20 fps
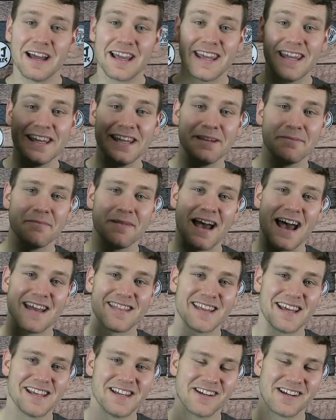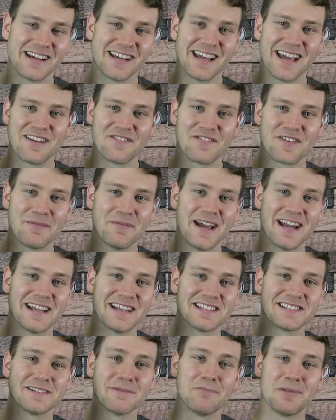heat mat that you can get from
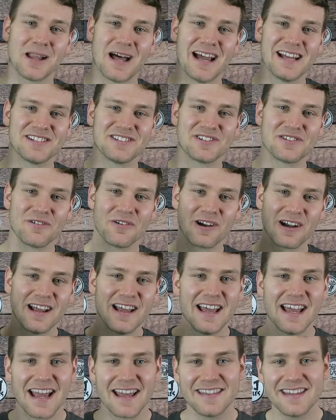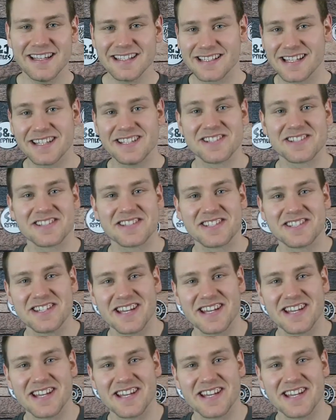any supply store. And these can just